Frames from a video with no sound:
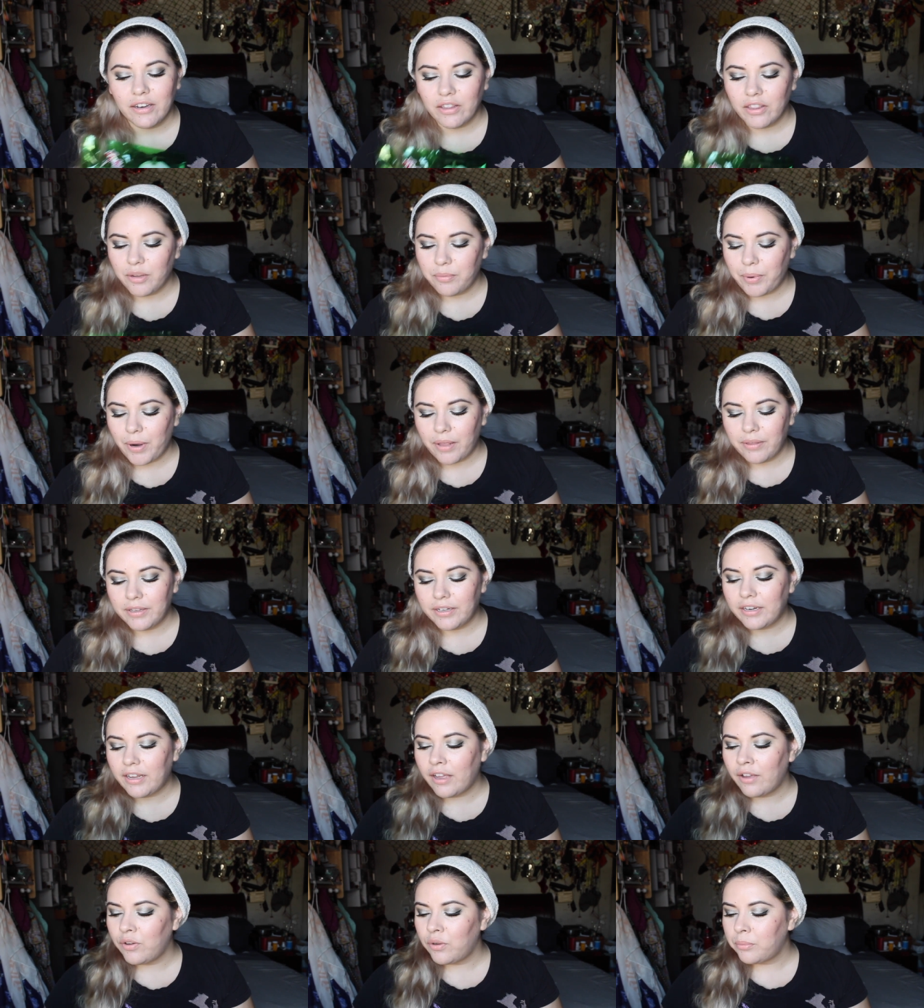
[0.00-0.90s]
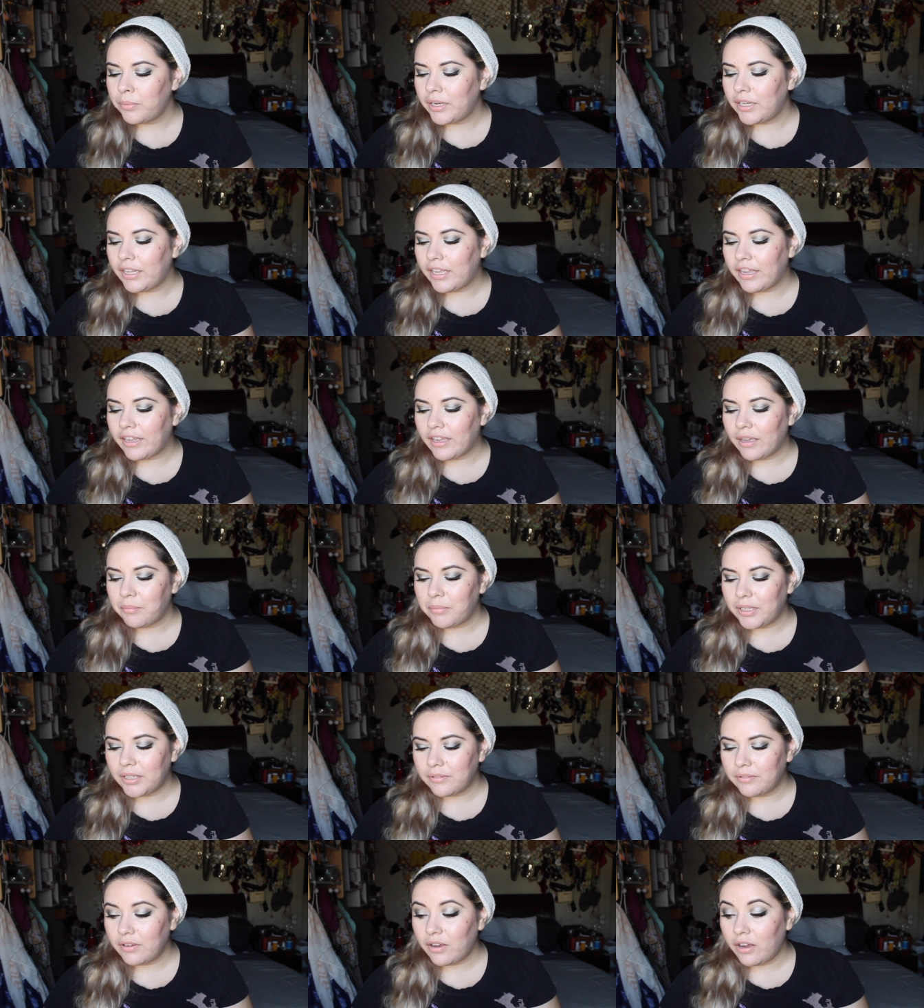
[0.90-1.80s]
No, they're probably not. Who am I lying? I
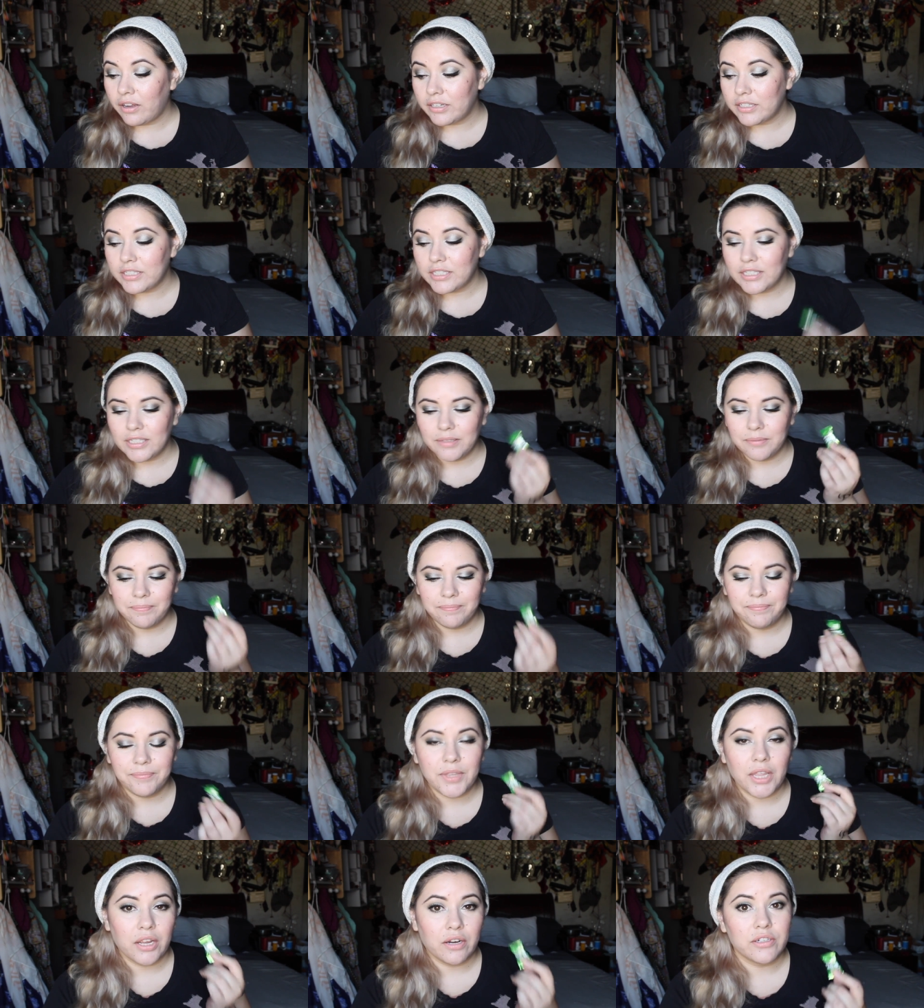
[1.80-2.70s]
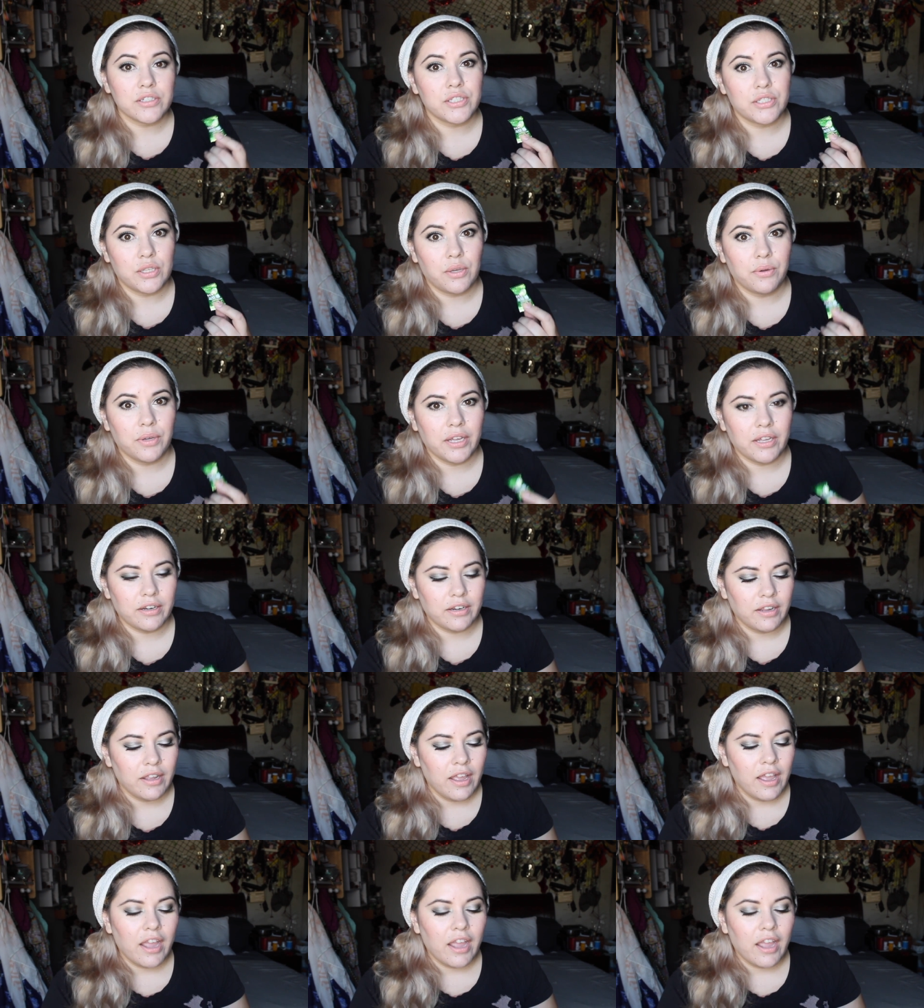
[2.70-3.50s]
mean, honestly, they're so good.